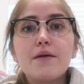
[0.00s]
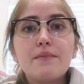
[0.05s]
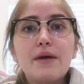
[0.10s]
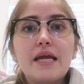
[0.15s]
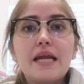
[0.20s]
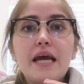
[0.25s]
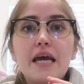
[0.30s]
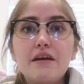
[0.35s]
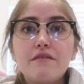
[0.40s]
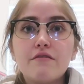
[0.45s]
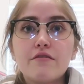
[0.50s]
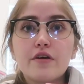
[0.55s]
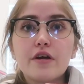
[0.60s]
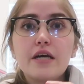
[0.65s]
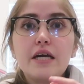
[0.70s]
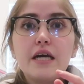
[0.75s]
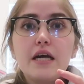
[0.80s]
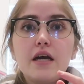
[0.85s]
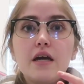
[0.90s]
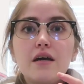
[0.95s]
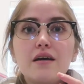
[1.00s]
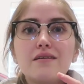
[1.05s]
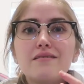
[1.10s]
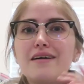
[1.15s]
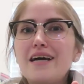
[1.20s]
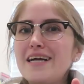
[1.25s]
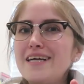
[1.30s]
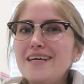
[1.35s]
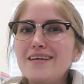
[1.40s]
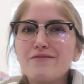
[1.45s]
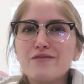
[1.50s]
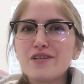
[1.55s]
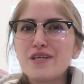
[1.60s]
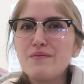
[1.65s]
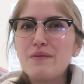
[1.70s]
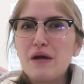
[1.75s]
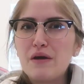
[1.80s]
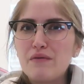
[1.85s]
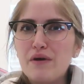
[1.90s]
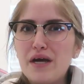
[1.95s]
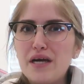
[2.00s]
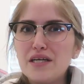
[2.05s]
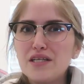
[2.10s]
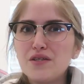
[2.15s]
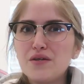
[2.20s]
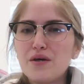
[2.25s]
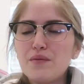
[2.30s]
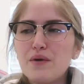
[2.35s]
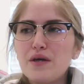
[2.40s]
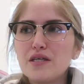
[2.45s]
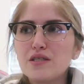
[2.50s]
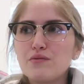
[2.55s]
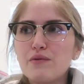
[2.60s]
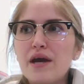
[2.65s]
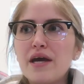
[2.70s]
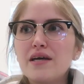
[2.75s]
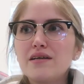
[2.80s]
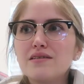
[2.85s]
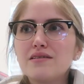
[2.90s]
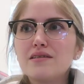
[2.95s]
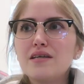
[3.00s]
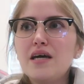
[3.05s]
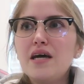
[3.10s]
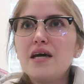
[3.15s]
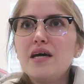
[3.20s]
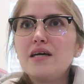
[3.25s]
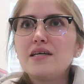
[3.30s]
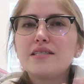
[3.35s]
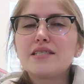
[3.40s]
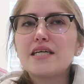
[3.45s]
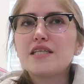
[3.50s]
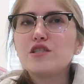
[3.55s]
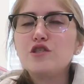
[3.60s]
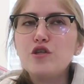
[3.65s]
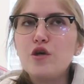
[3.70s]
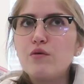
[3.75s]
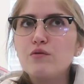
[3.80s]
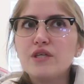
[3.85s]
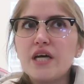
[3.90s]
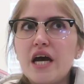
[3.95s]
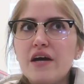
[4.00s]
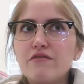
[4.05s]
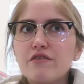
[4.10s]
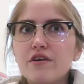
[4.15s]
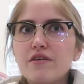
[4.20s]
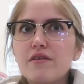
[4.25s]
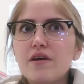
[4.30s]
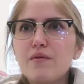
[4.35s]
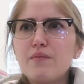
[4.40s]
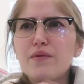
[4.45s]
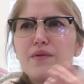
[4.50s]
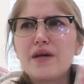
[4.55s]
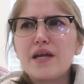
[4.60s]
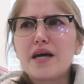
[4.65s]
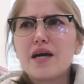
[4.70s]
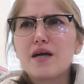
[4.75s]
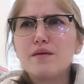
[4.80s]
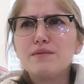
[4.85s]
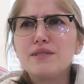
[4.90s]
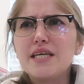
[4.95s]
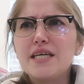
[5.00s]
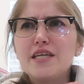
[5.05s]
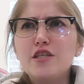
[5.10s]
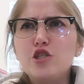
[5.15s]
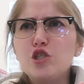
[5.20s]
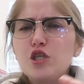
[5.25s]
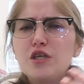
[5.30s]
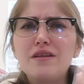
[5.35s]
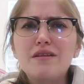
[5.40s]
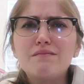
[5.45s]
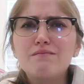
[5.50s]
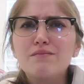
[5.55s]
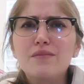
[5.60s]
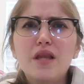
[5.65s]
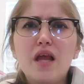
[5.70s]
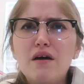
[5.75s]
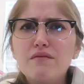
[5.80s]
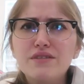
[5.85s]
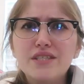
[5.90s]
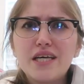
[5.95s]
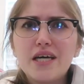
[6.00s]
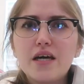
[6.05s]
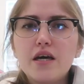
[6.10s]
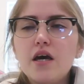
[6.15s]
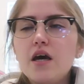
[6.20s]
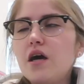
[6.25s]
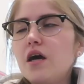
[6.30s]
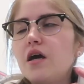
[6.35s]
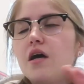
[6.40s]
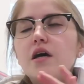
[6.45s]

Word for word: I made Avery, I didn't really make Reagan do it because Reagan says no to everything, but then it comes in and she loves it.